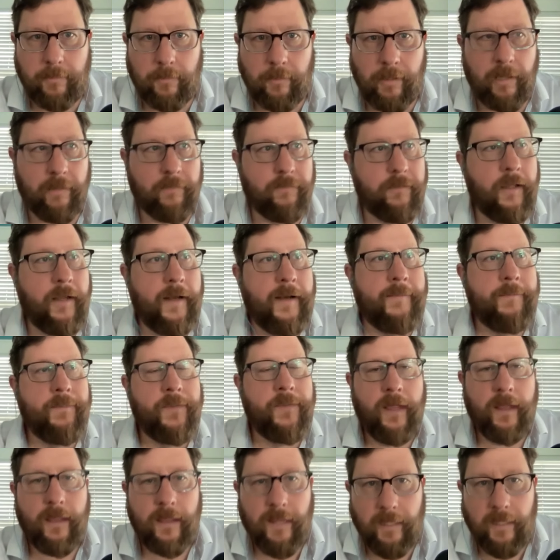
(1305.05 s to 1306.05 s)
You have
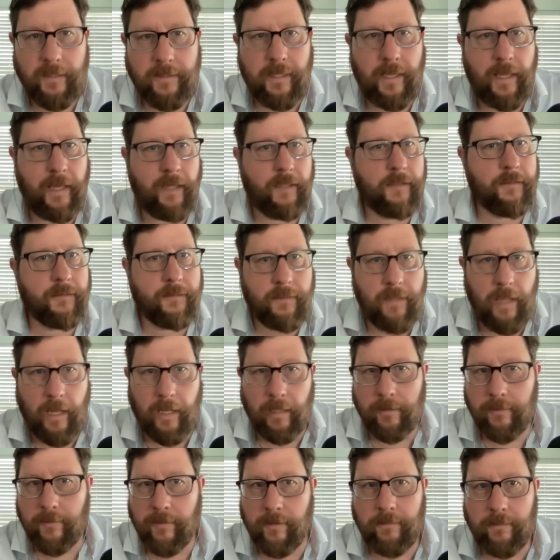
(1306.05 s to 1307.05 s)
think tanks,
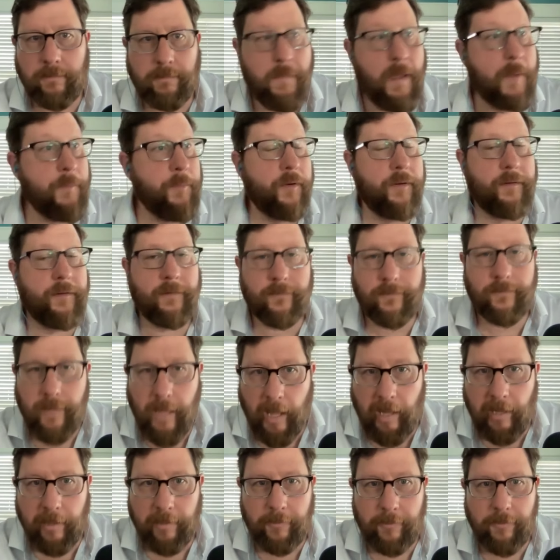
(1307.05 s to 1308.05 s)
scholars, members of
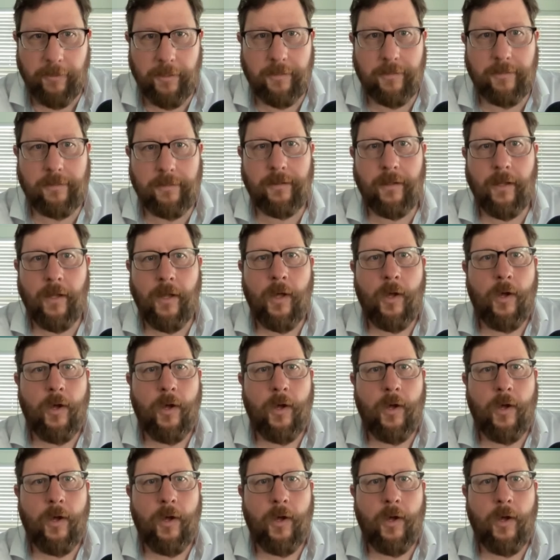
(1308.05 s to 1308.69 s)
Congress